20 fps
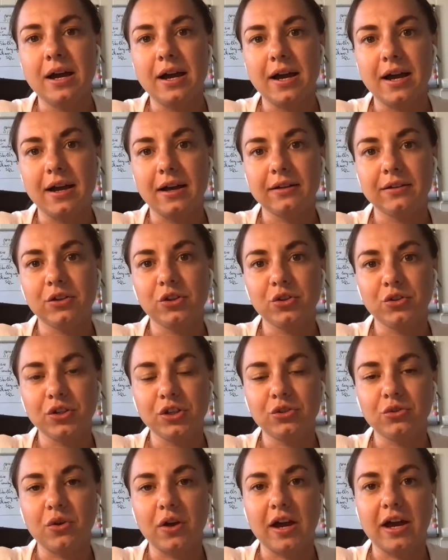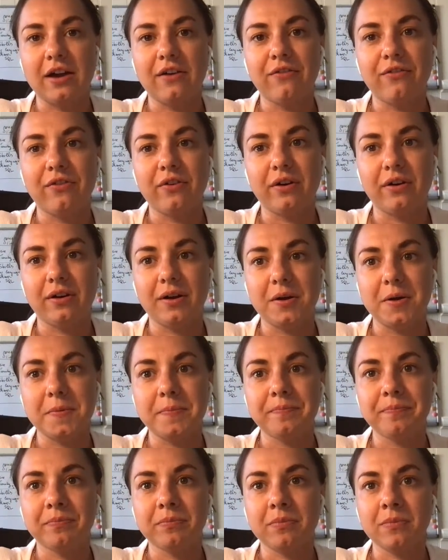And you need to have
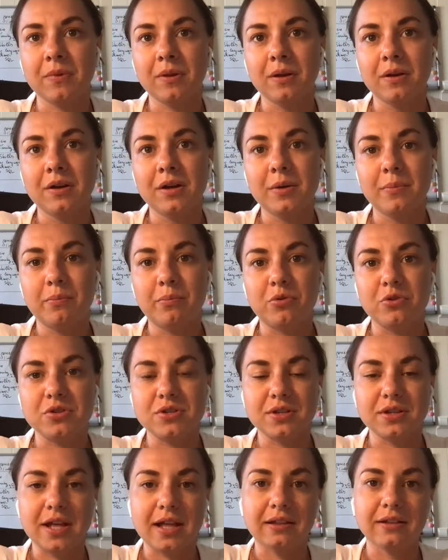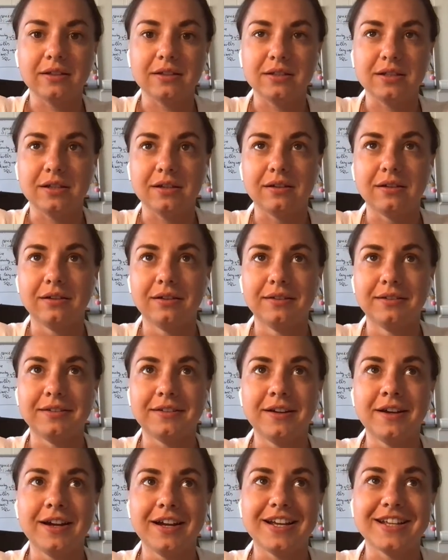personality.
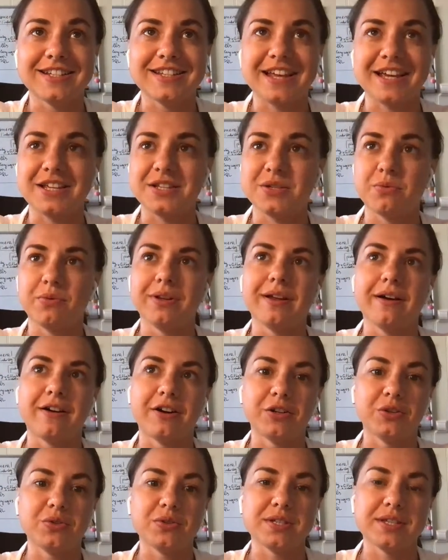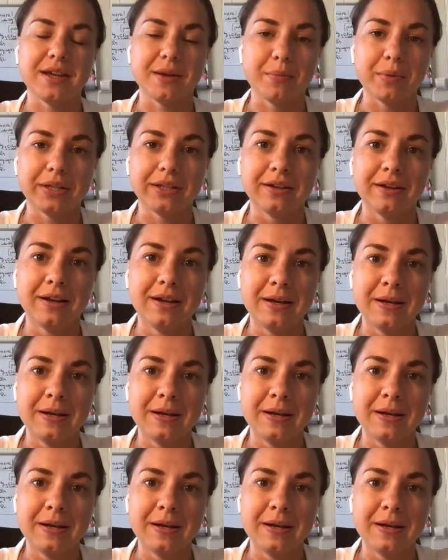It's really hard to say, but